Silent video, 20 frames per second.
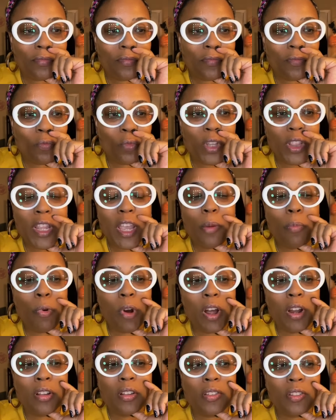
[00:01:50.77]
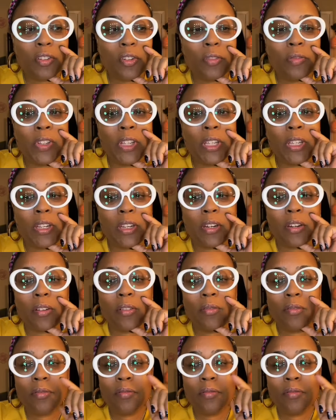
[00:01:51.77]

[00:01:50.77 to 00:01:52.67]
When they brought us over here,